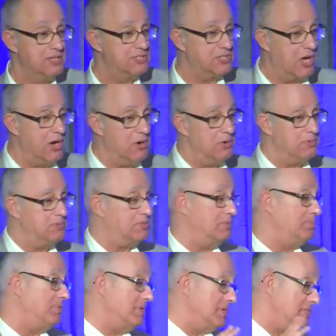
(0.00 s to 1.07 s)
So, to
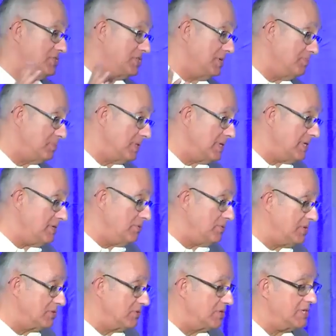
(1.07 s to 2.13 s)
put it simply, you
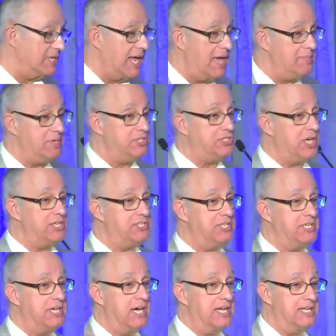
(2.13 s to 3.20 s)
can look at Amy
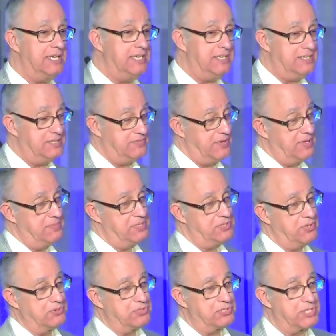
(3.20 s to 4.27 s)
J.C. Cuddy, famous
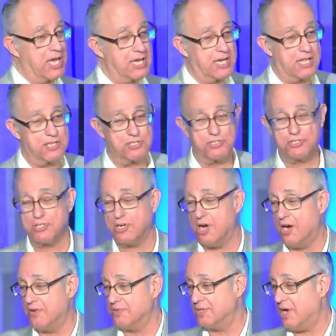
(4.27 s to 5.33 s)
social psychologist at
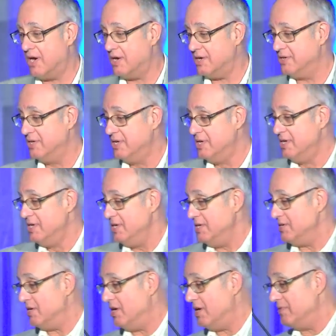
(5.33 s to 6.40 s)
Harvard,
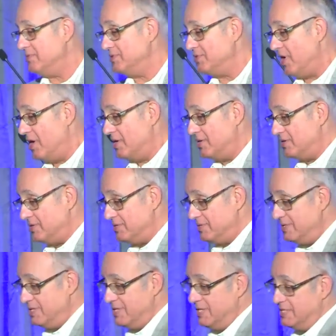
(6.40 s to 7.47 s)
in uh, Harvard's
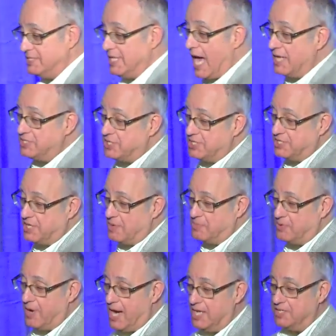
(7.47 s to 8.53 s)
article, nicely
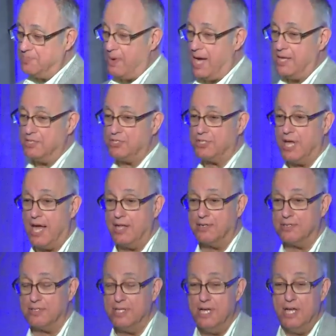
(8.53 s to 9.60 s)
summarized by its
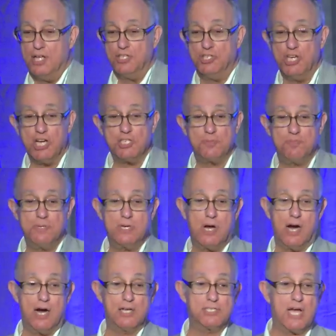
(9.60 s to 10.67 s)
title, Just
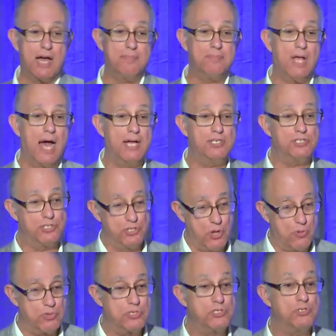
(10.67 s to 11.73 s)
Because I'm Nice,
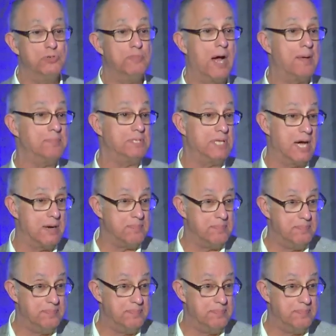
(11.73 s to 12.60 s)
Don't Assume I'm Dumb.